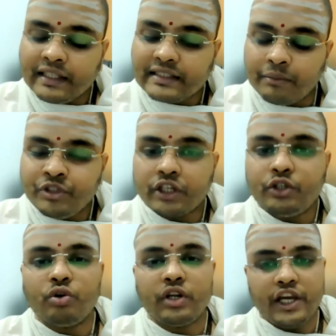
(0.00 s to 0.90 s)
the subject
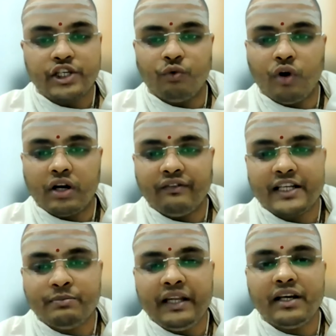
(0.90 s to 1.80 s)
to creation whatever
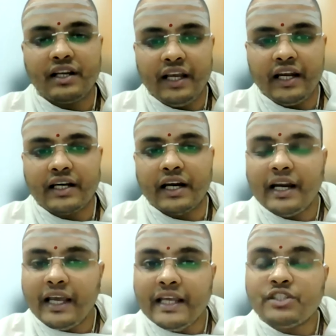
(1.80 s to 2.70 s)
is being created
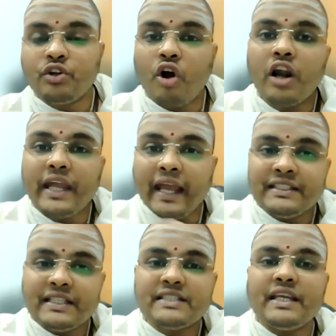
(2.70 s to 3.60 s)
is not
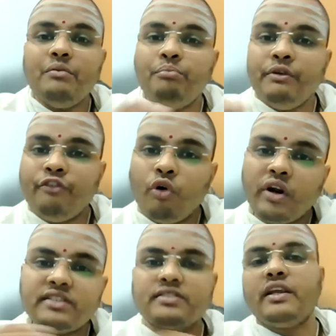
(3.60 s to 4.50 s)
existing before
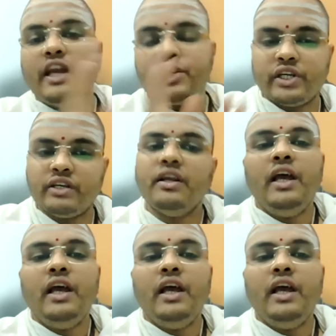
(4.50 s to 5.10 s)
its creation